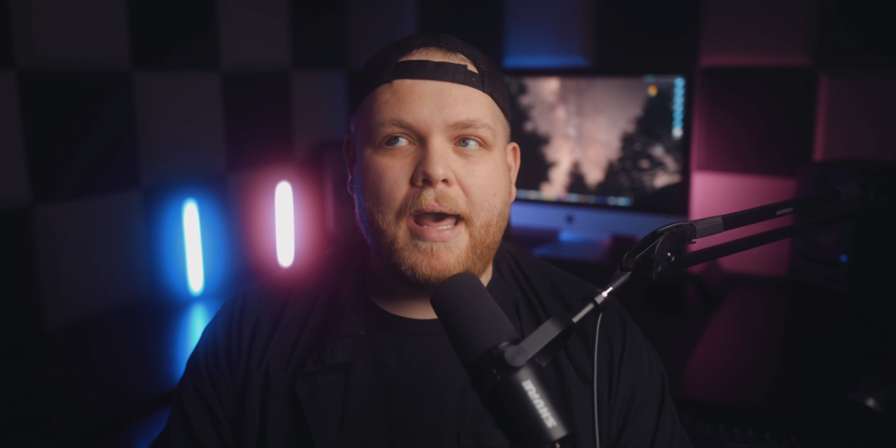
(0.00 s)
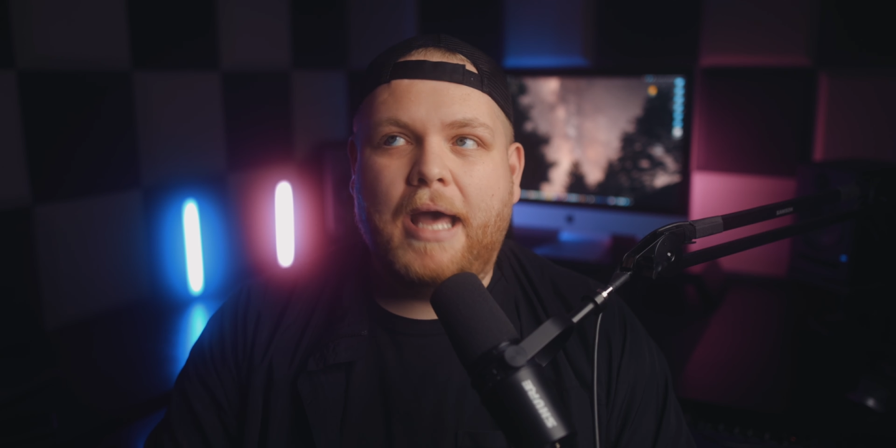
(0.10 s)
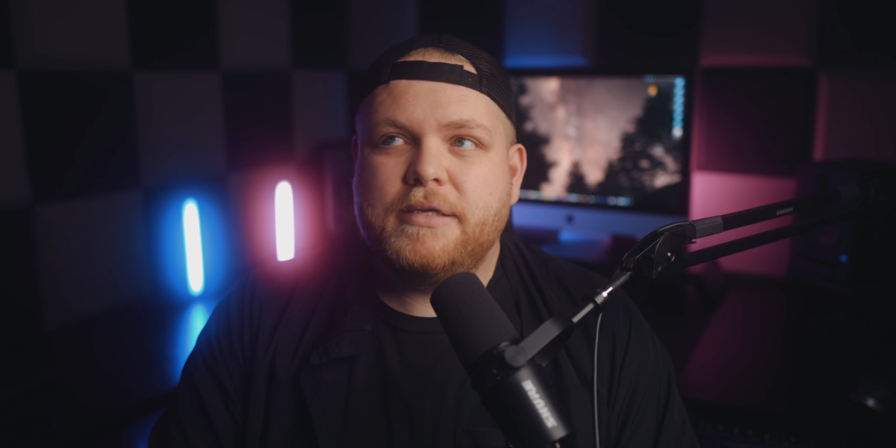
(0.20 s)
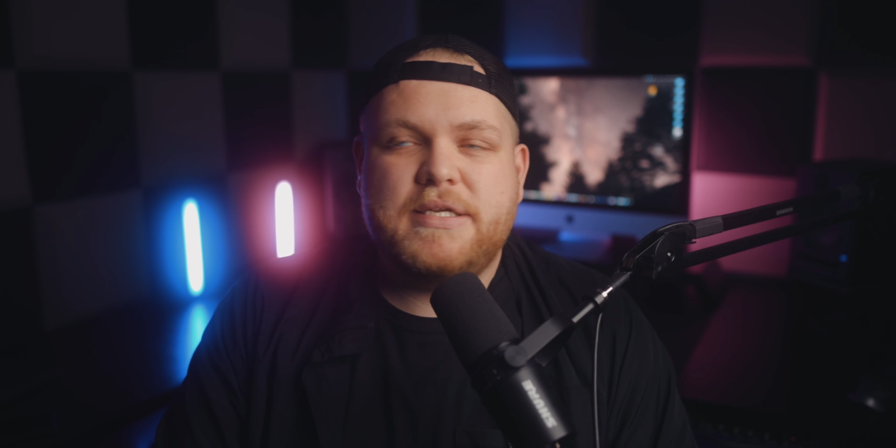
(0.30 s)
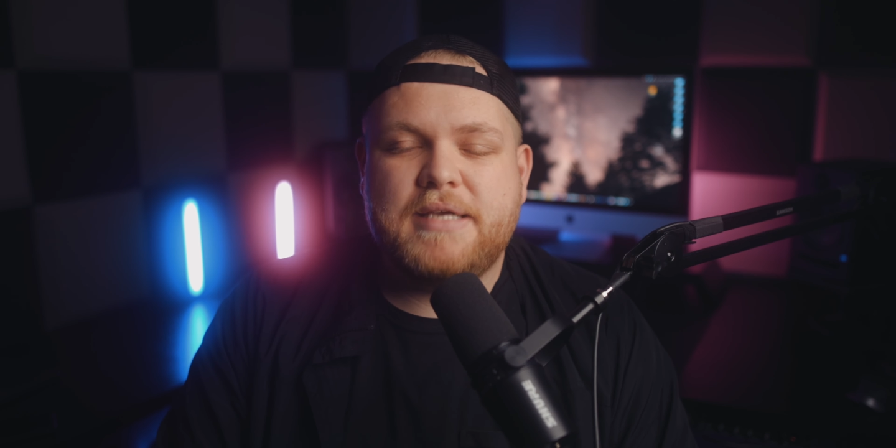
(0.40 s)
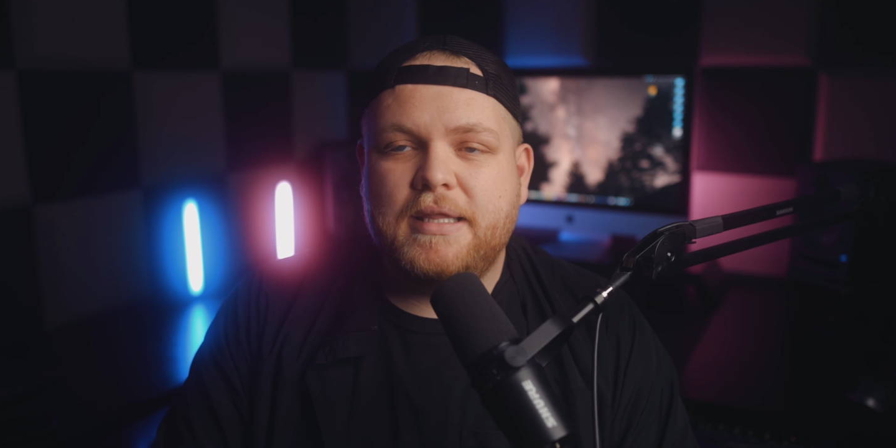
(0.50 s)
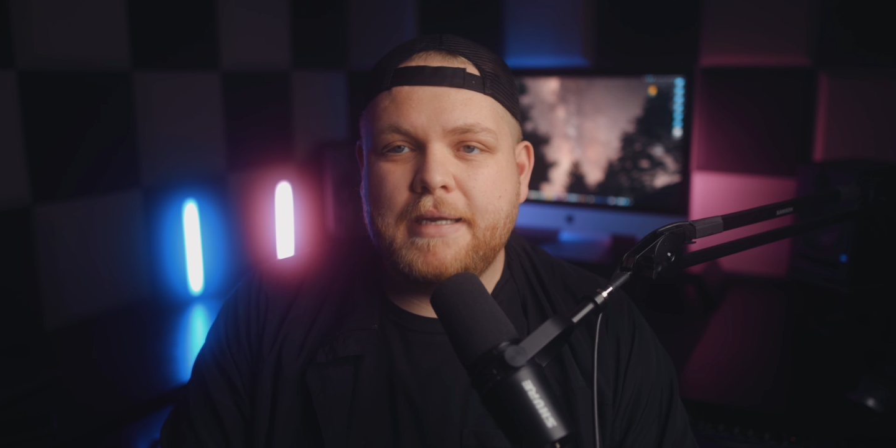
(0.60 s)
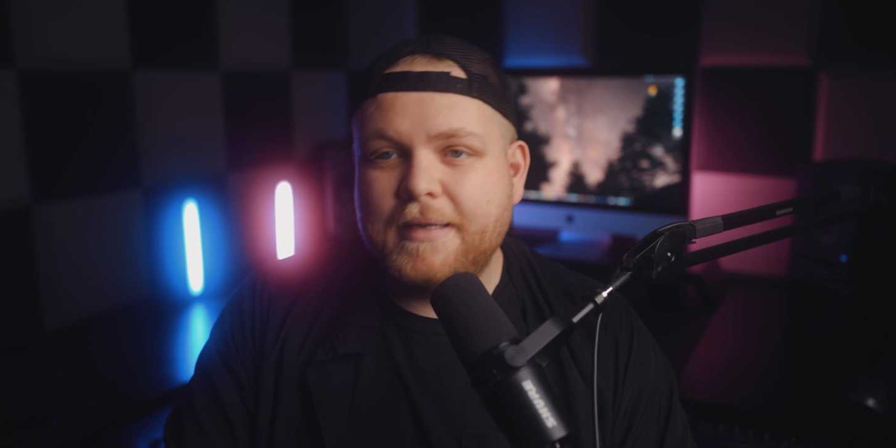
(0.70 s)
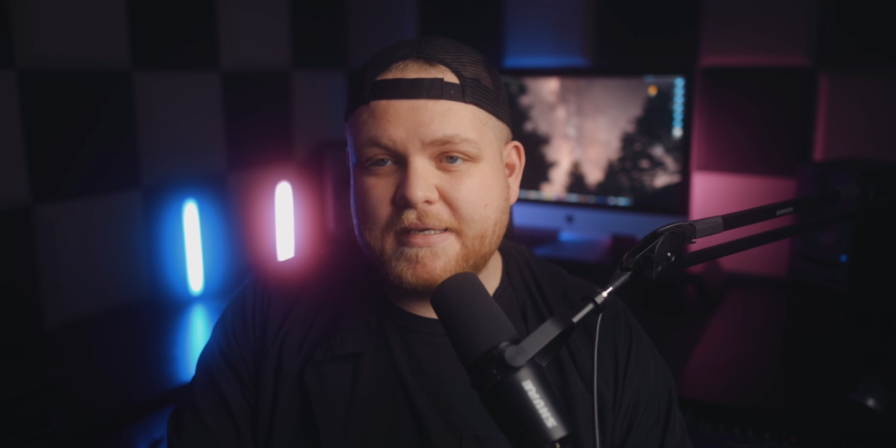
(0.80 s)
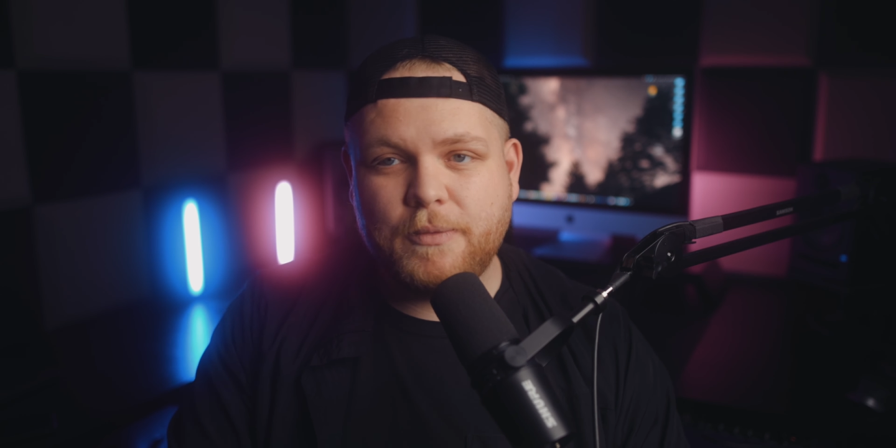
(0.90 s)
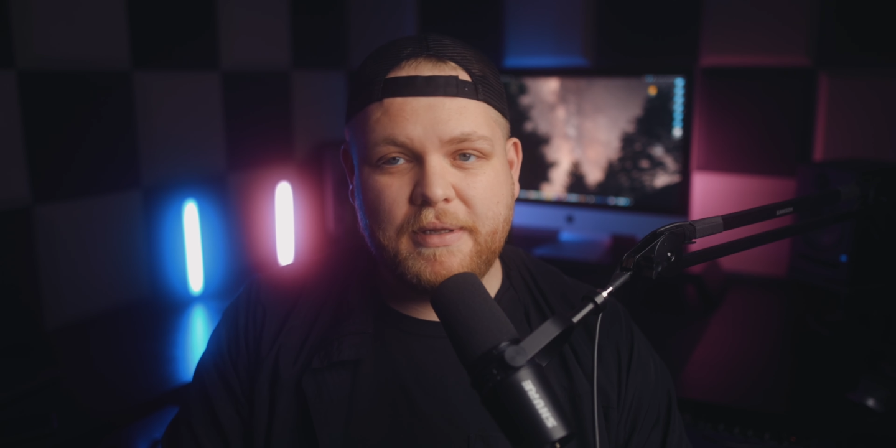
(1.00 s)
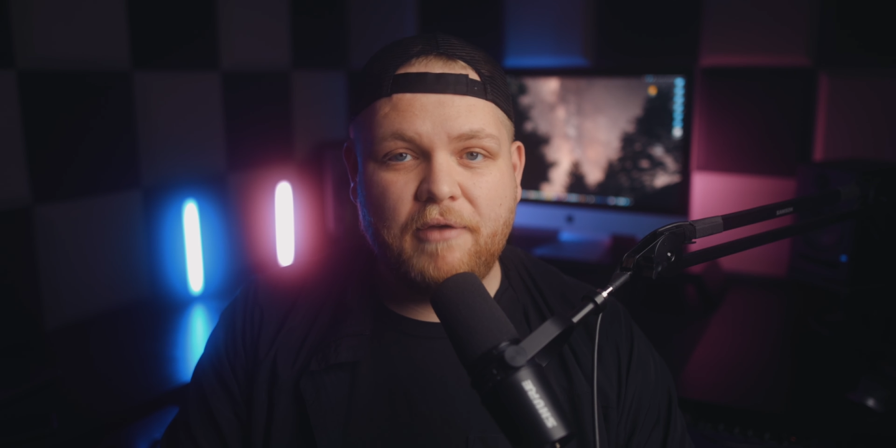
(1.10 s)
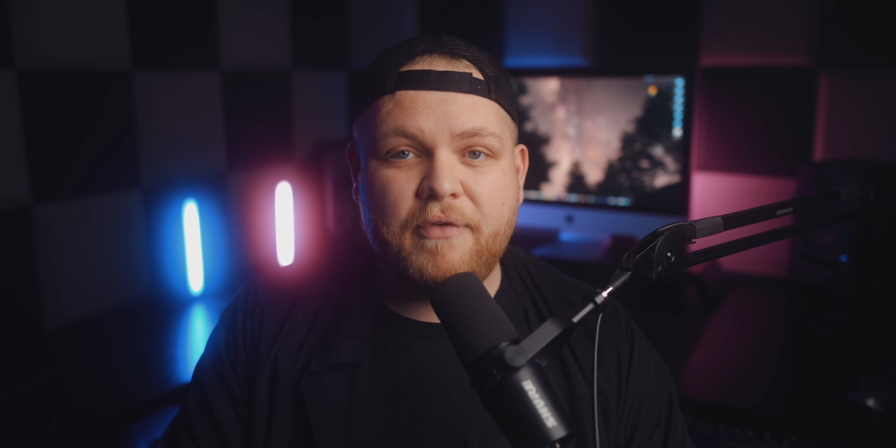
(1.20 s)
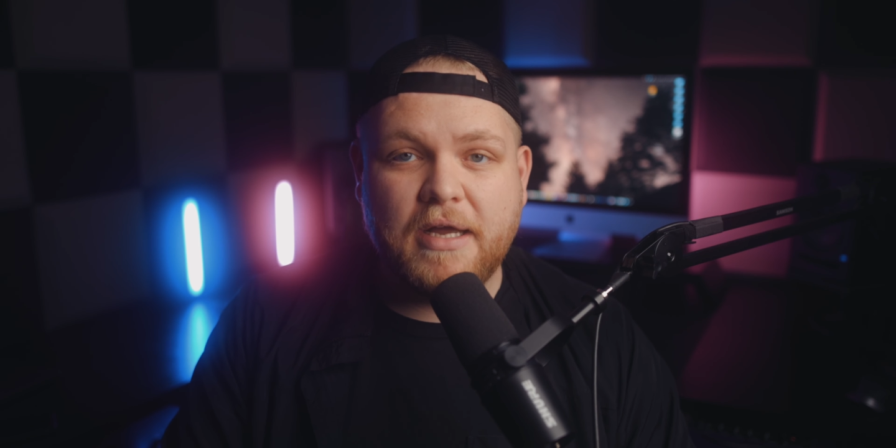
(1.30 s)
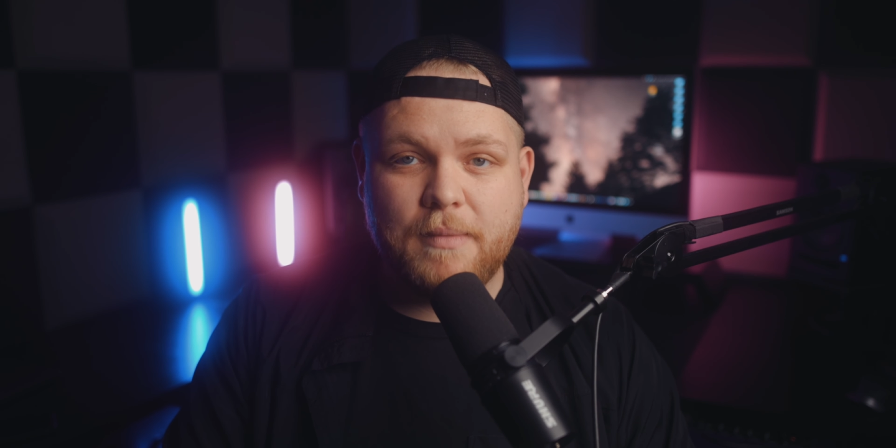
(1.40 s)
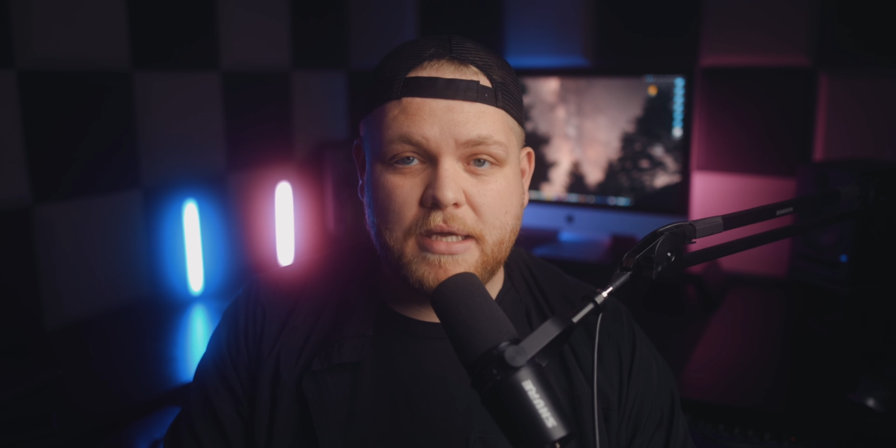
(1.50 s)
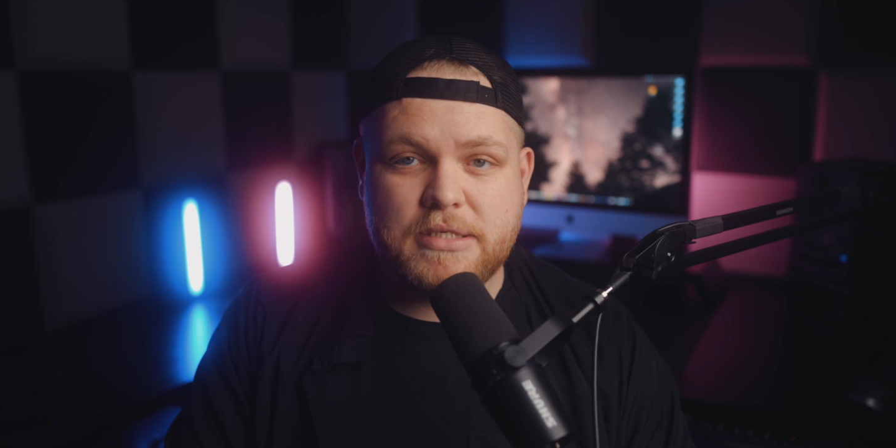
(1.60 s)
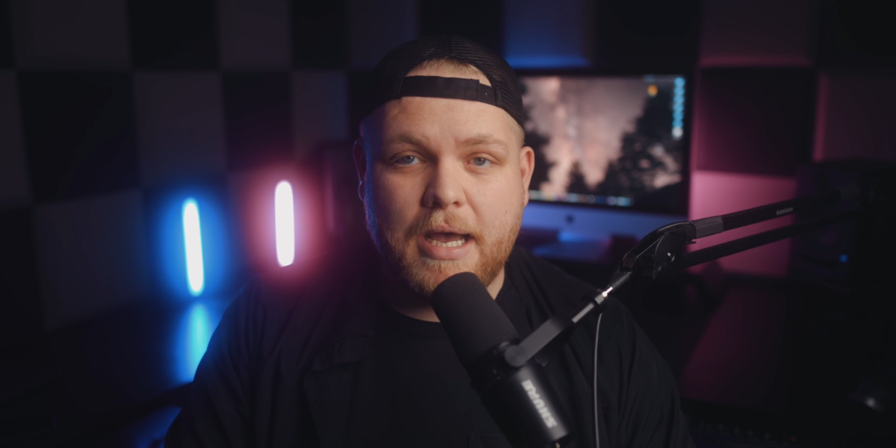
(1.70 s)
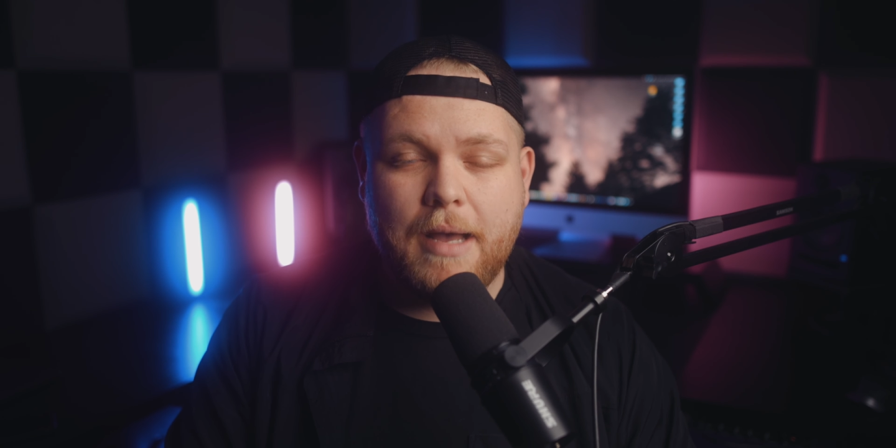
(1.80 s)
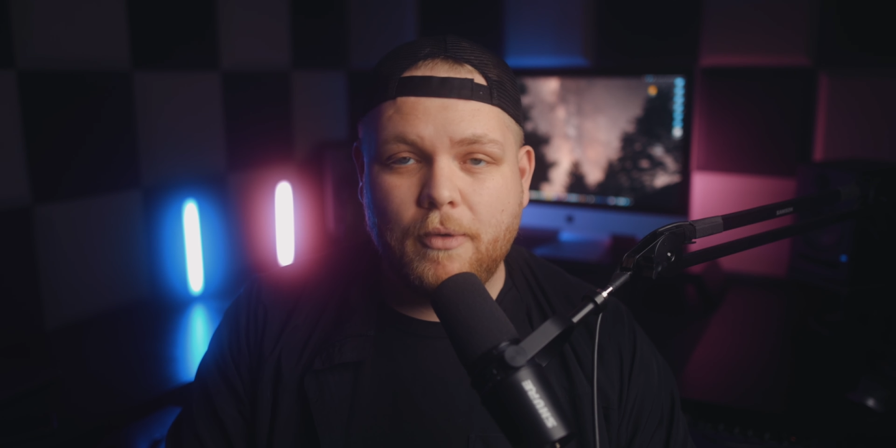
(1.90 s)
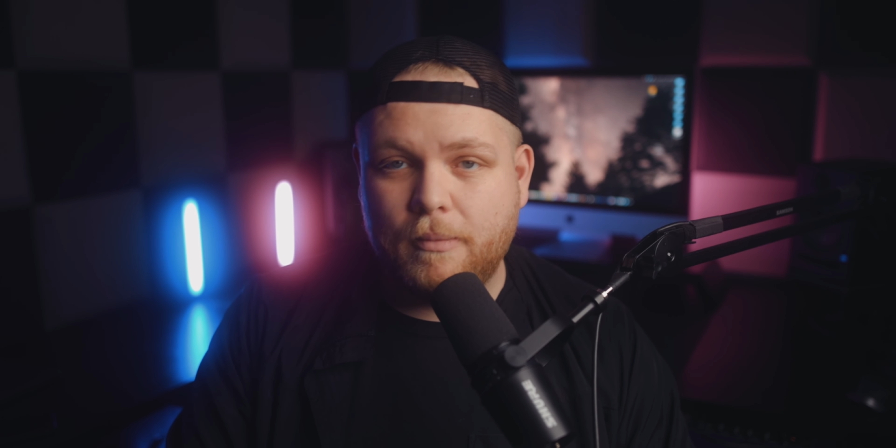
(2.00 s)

I just say that it doesn't really affect my job